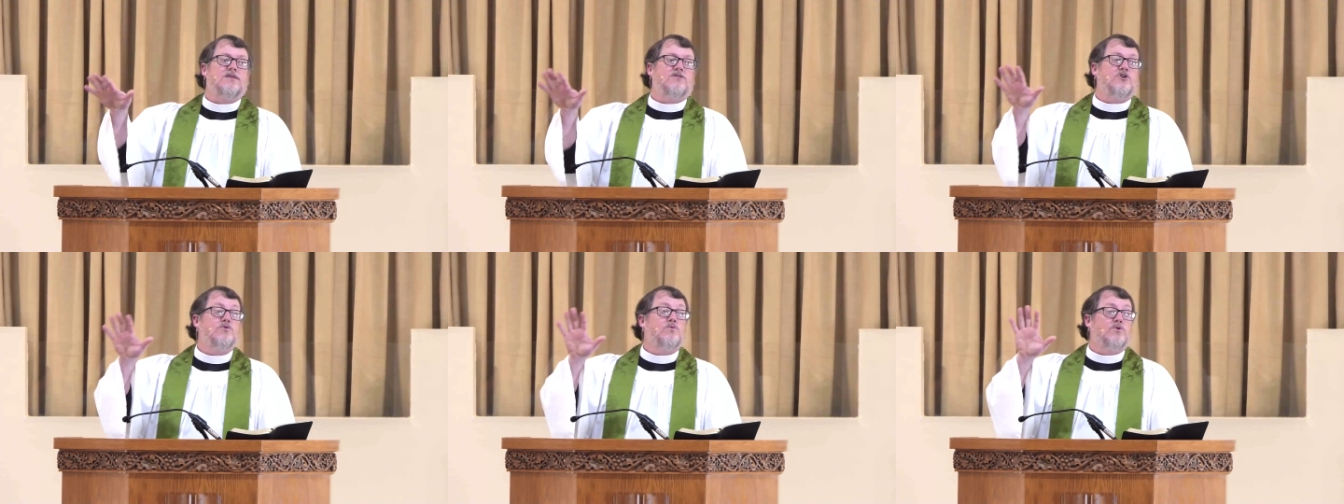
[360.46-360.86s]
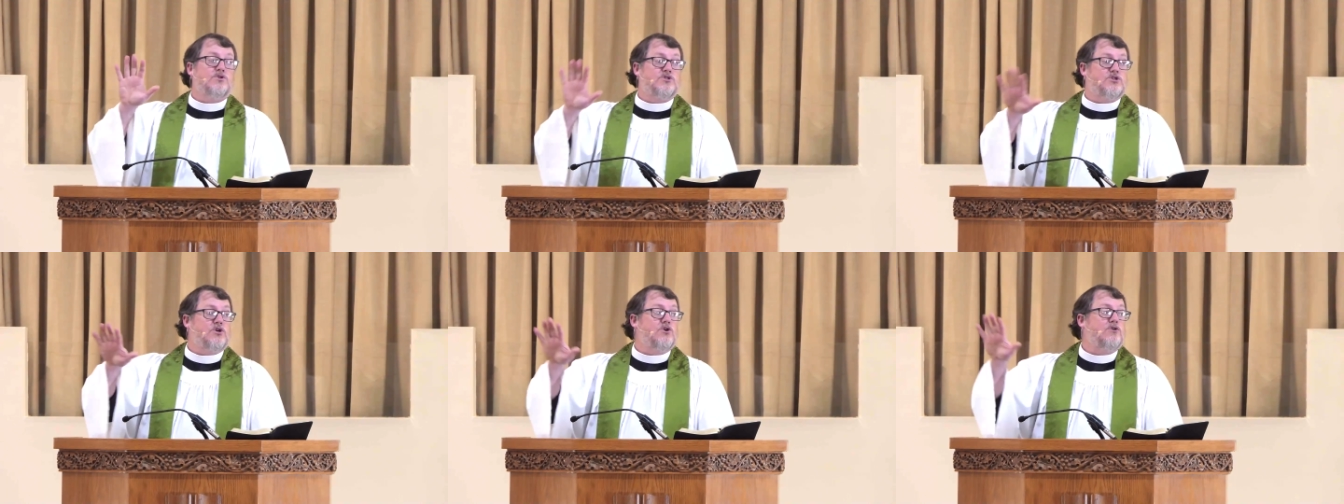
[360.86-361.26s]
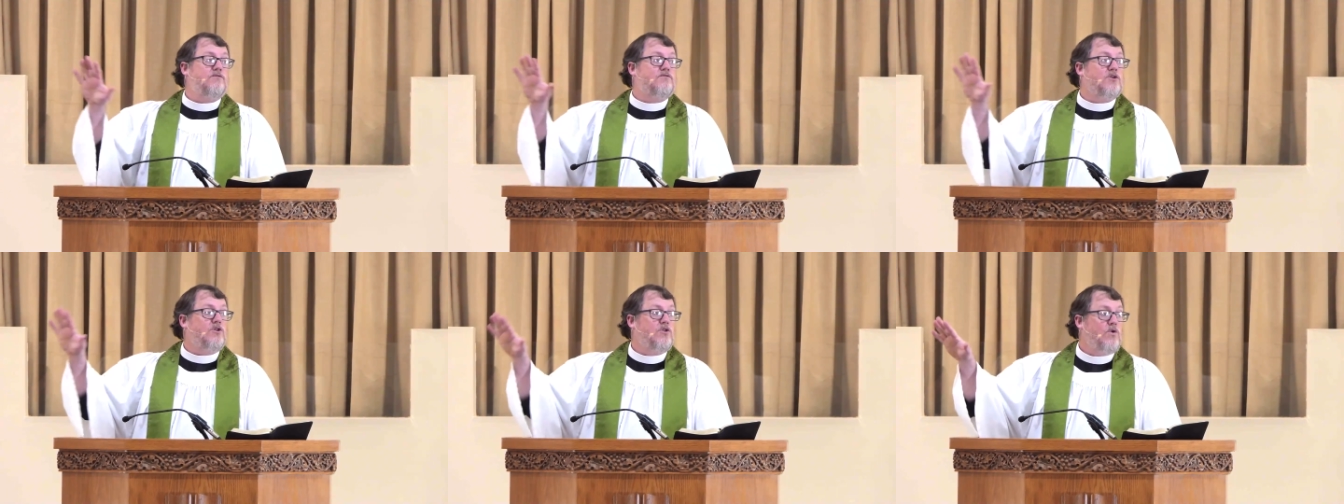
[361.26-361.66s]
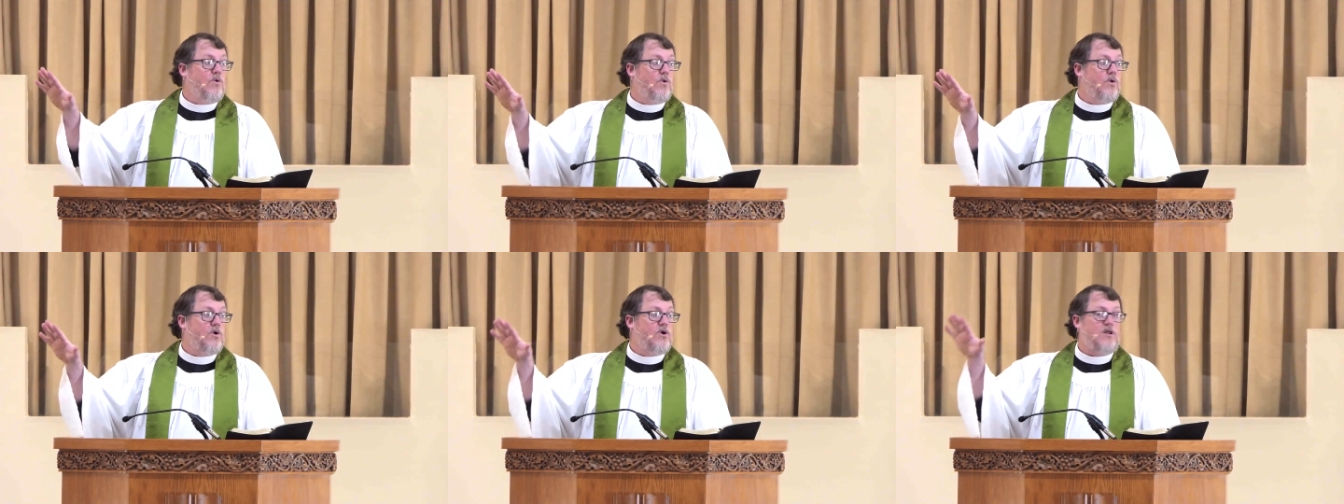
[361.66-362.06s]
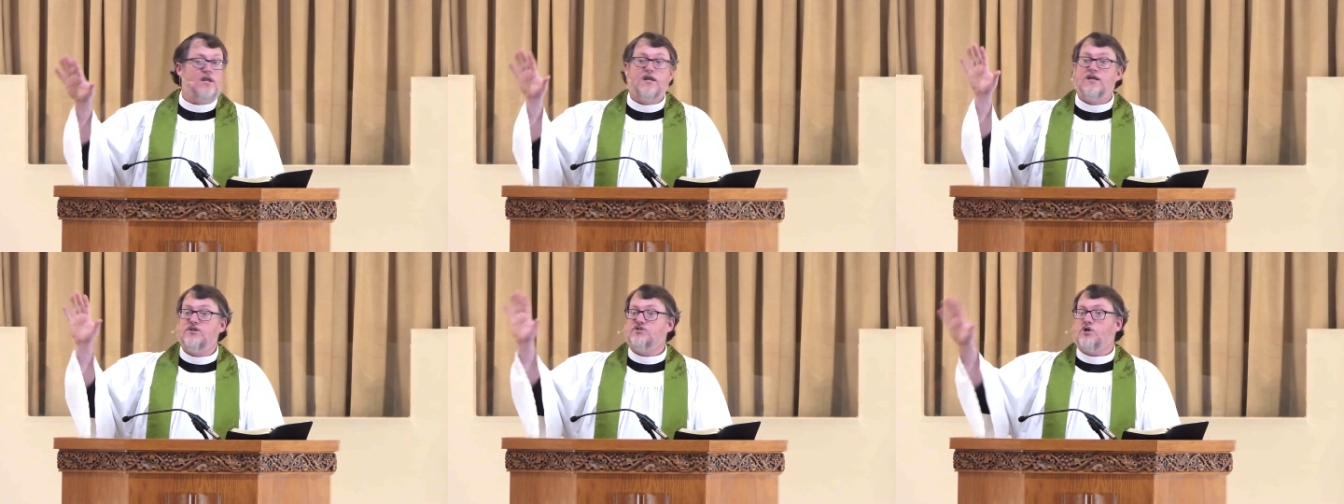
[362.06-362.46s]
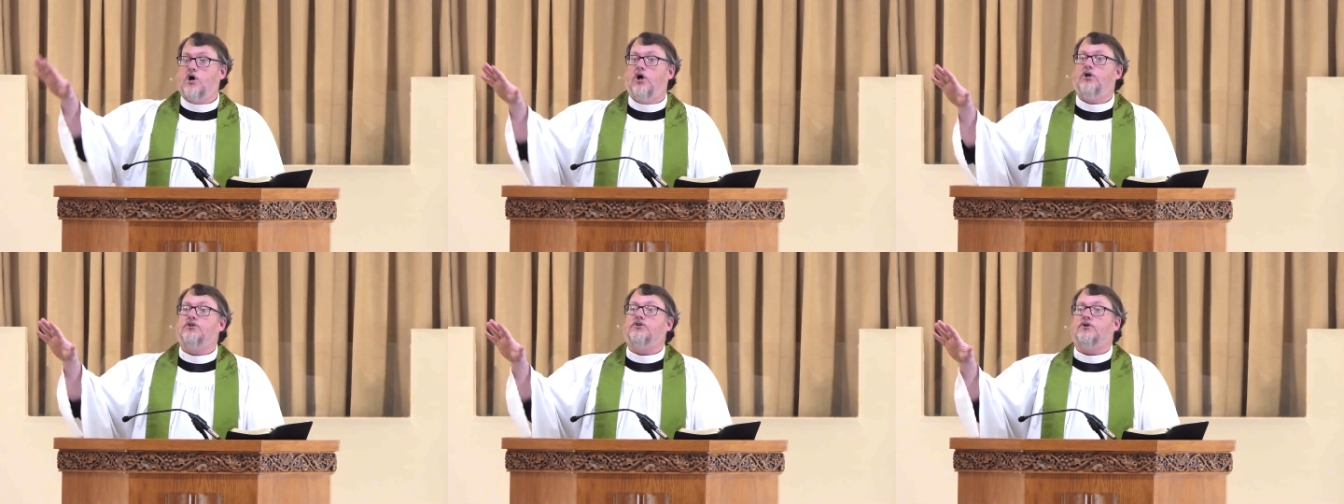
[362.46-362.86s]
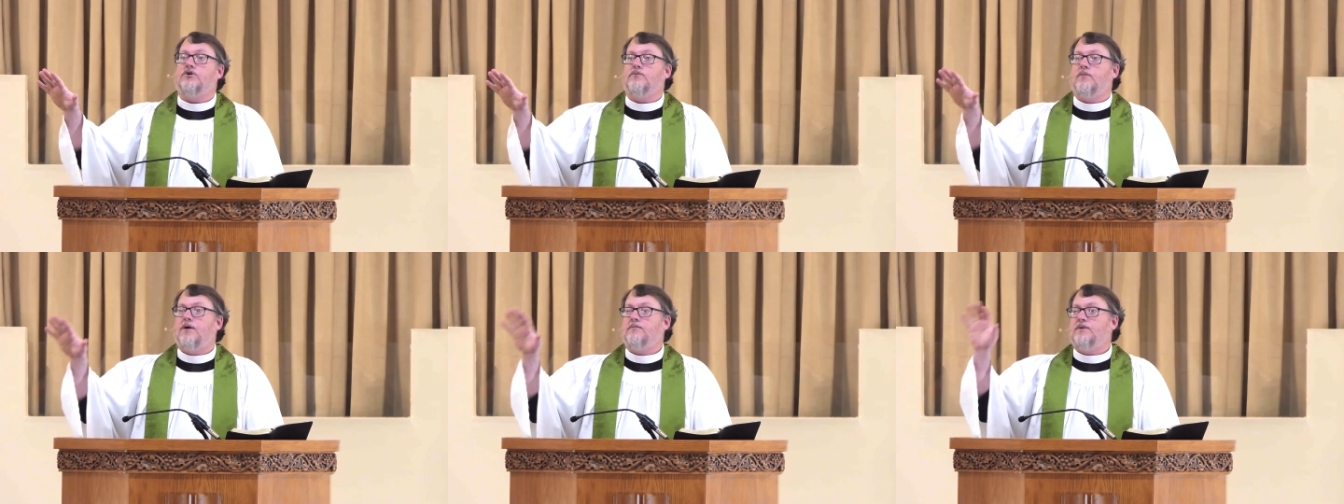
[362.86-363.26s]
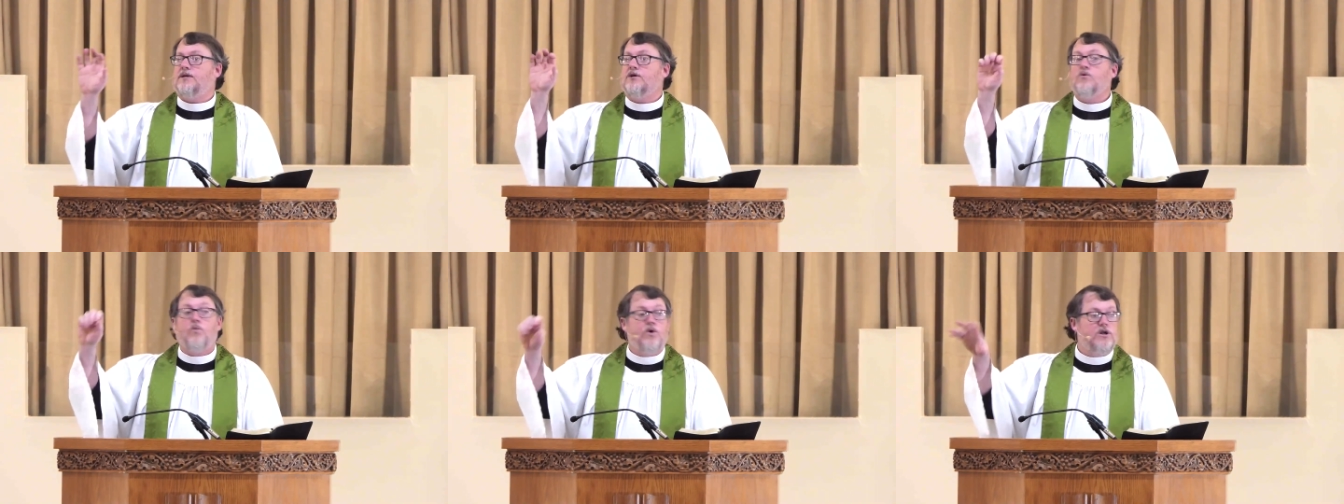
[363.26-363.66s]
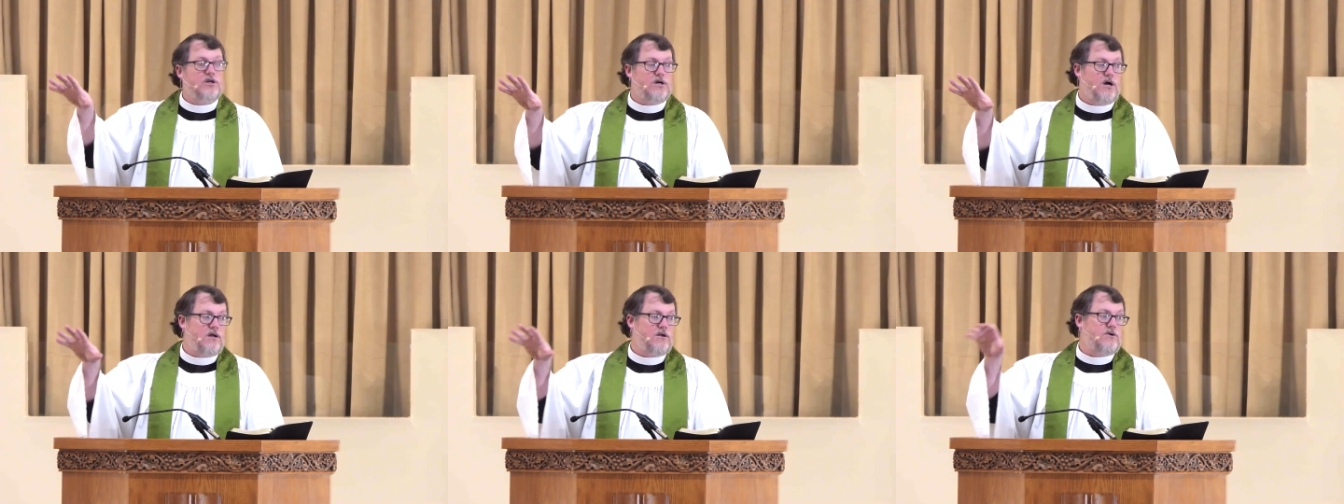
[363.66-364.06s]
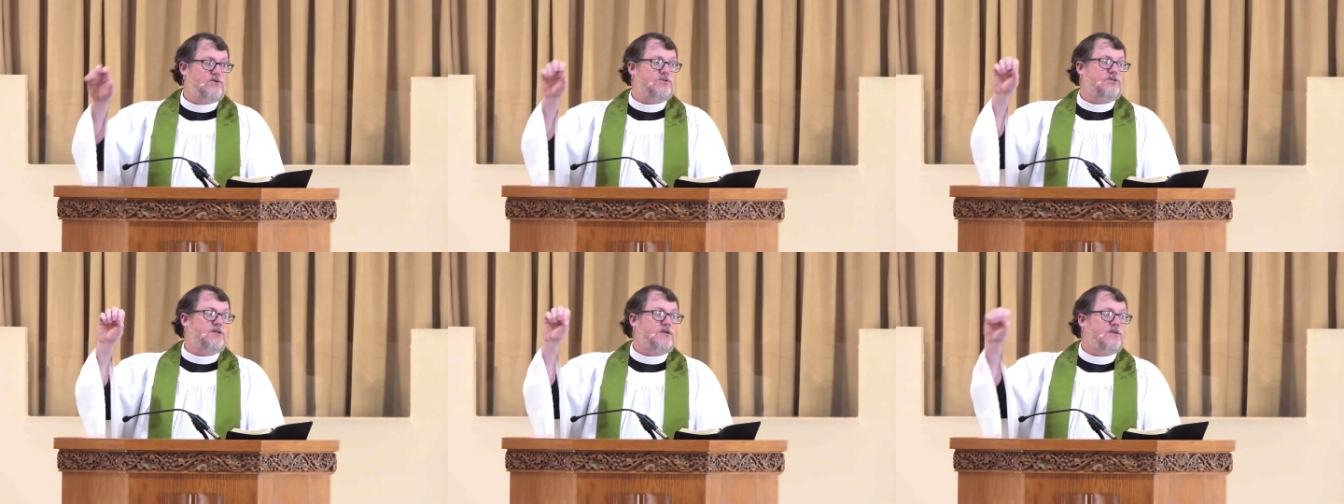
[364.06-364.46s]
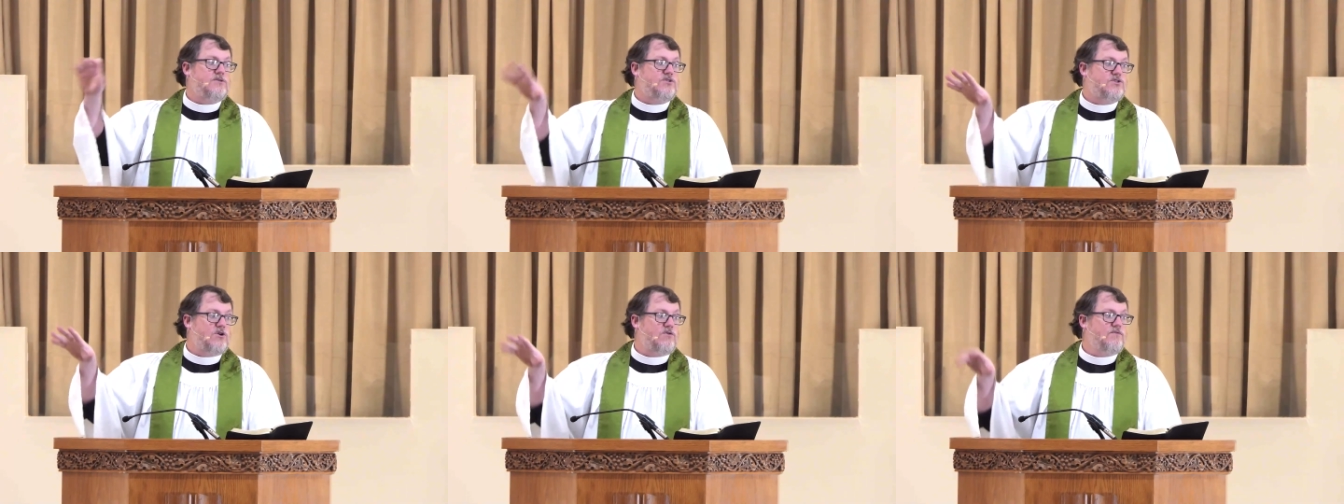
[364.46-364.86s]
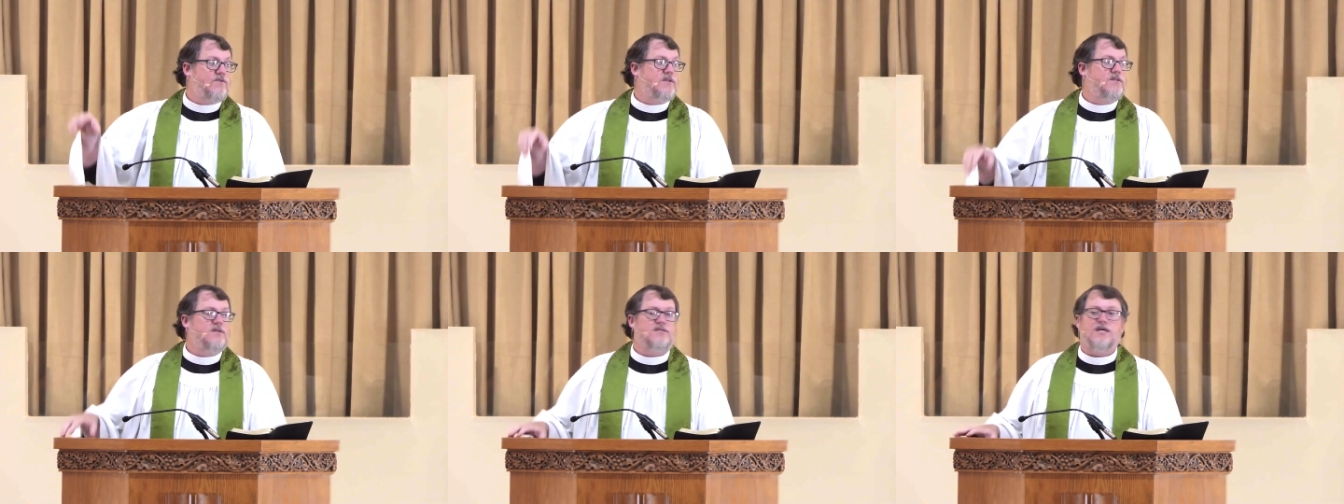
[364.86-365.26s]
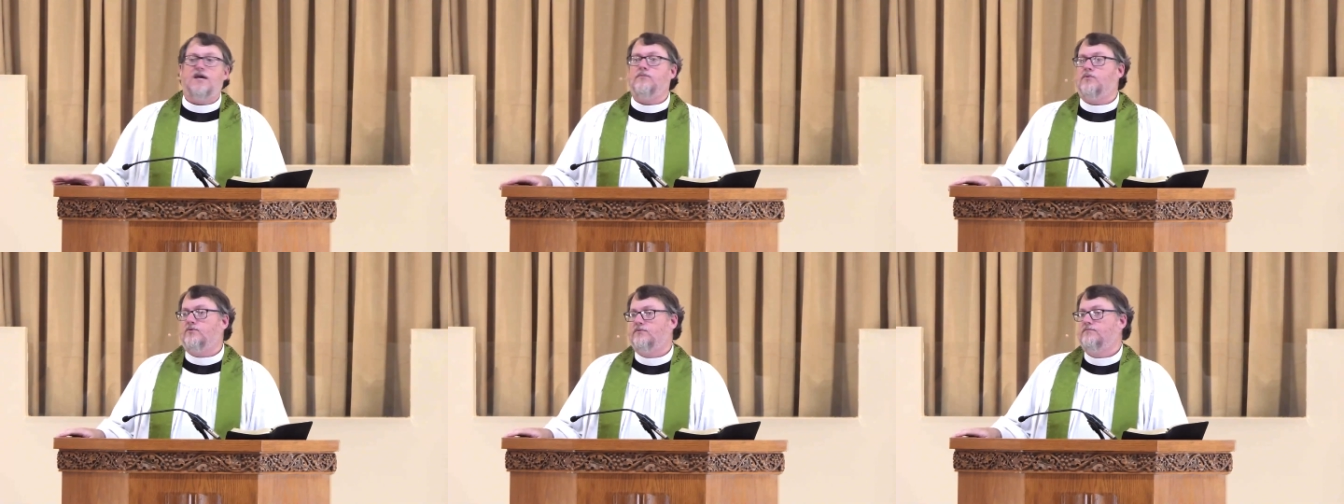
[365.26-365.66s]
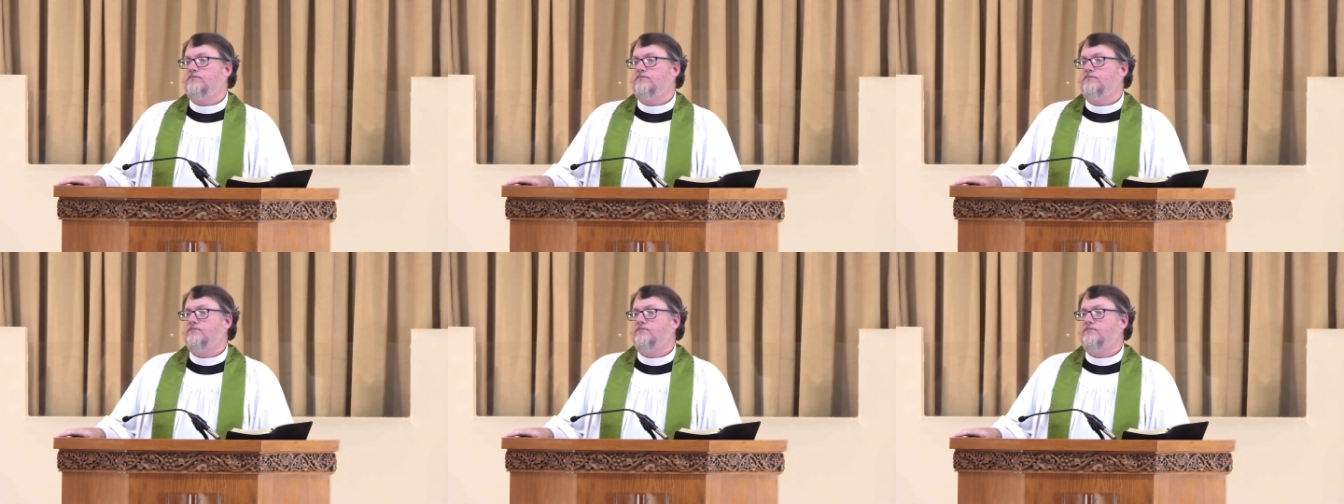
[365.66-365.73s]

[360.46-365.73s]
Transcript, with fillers: will serve the Lord and his altar by being woodcutters and serving the table.